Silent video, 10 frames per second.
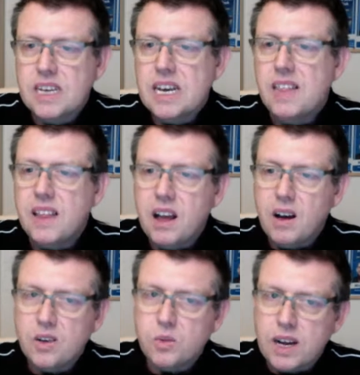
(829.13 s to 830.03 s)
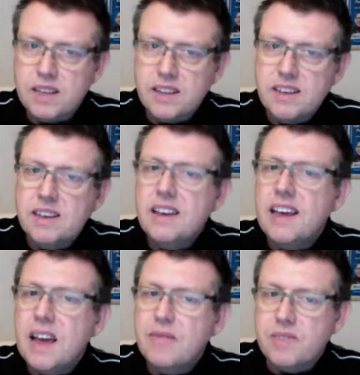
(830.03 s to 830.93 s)
And the last one,
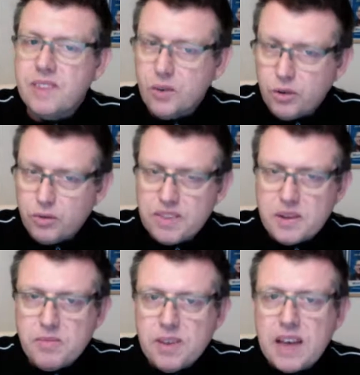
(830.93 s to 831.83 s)
the law of rhythm.